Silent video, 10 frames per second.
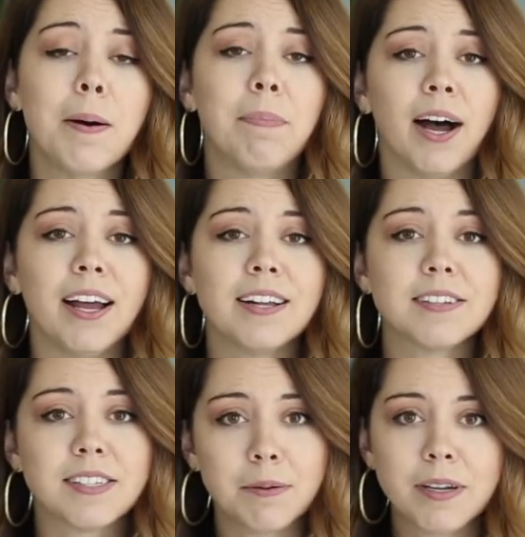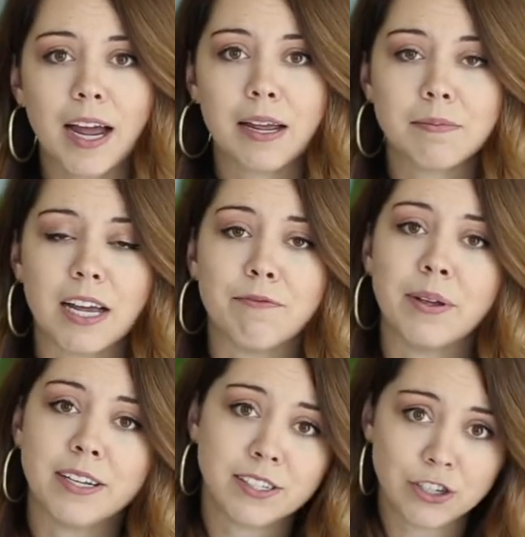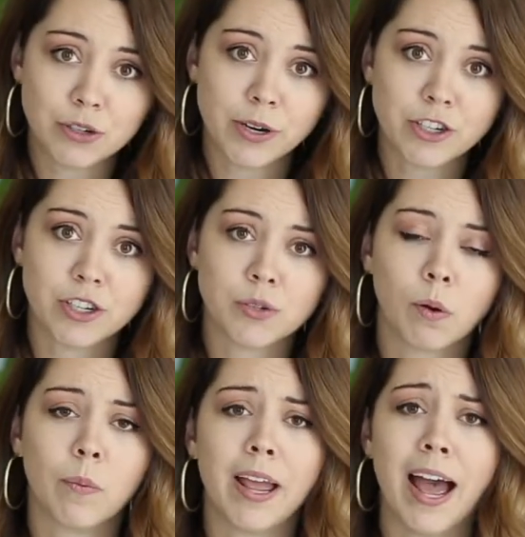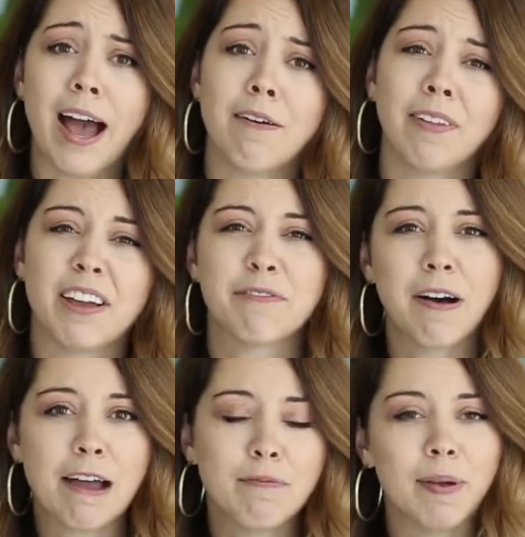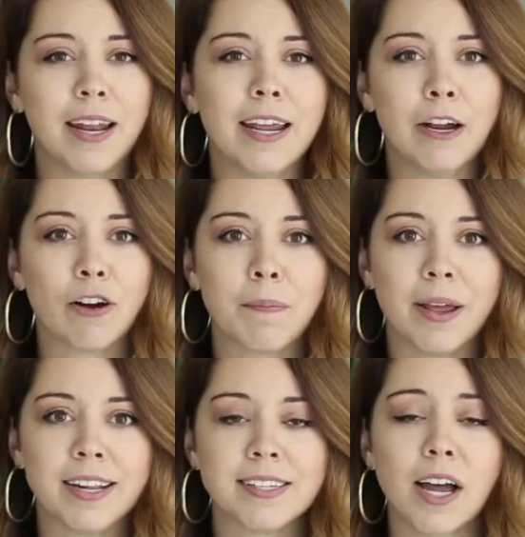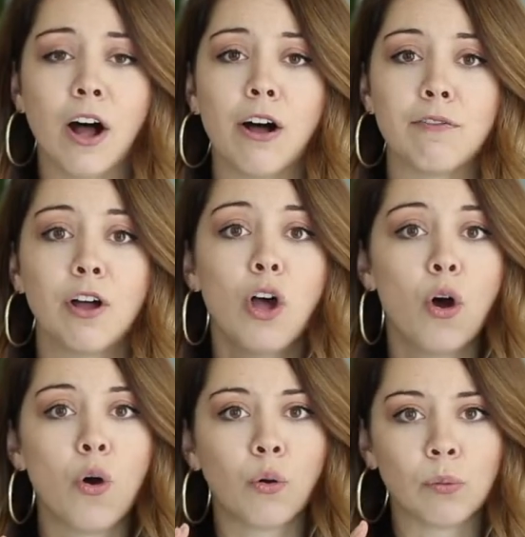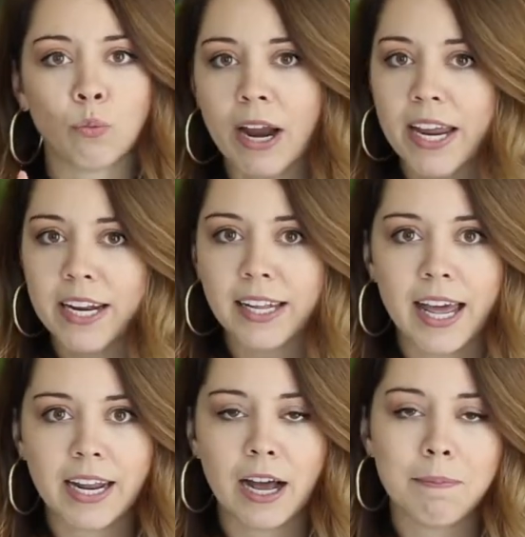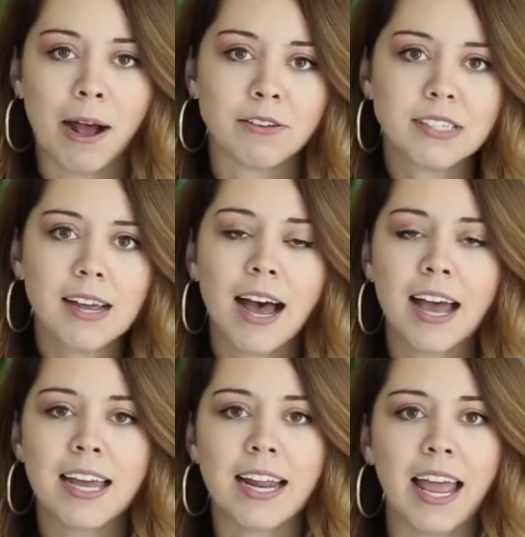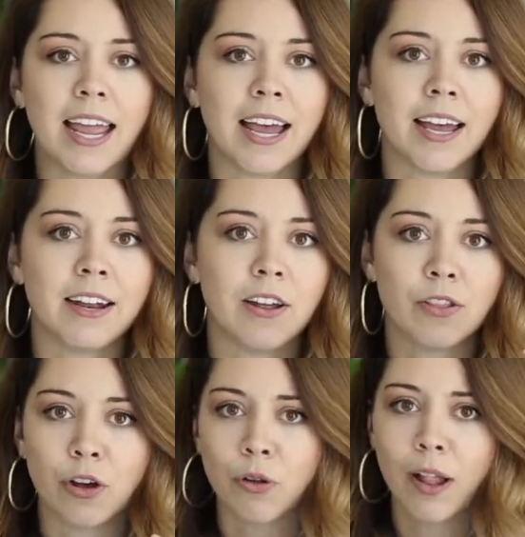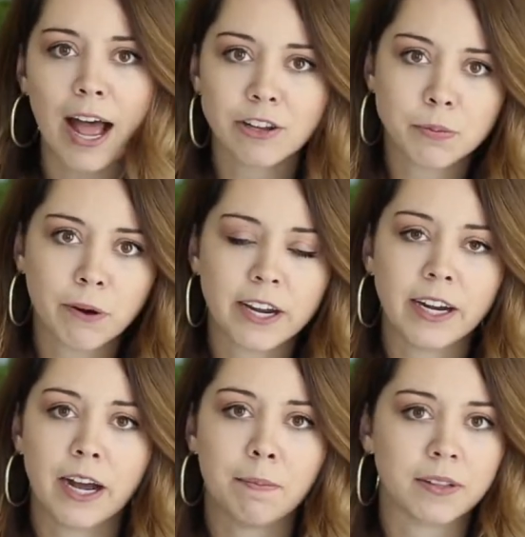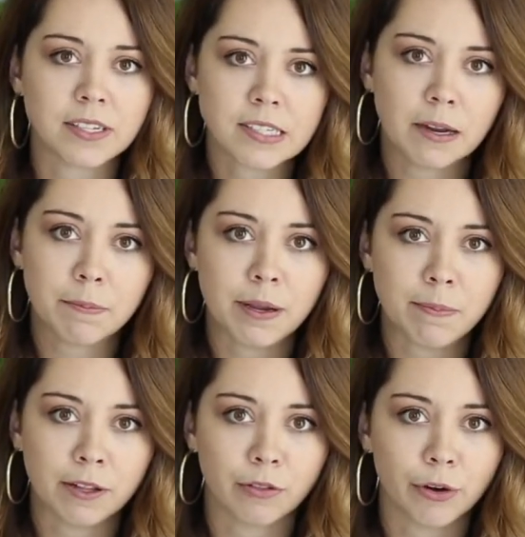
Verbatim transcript: But sometimes I've been in situations where we have like 5-minute increments of rain letting up outside and the clouds breaking up and the sun peeping